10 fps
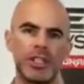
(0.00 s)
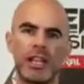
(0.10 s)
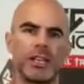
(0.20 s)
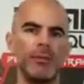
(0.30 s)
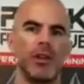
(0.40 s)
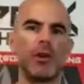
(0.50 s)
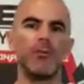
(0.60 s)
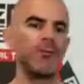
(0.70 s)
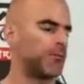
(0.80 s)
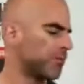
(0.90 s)
shake and let me know.
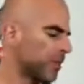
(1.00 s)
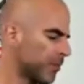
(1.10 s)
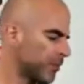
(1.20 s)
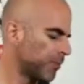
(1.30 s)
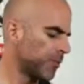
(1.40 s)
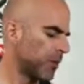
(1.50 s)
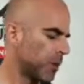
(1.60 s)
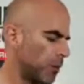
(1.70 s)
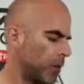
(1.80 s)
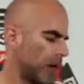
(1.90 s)

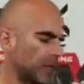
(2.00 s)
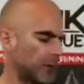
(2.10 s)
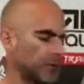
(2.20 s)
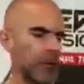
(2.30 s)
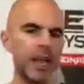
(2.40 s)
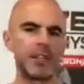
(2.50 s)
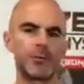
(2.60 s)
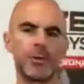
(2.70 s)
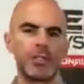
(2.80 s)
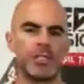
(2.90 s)
What kind of stuff do you add to your
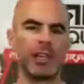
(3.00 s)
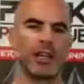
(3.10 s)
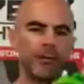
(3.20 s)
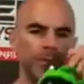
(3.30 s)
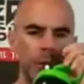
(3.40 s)
protein shake?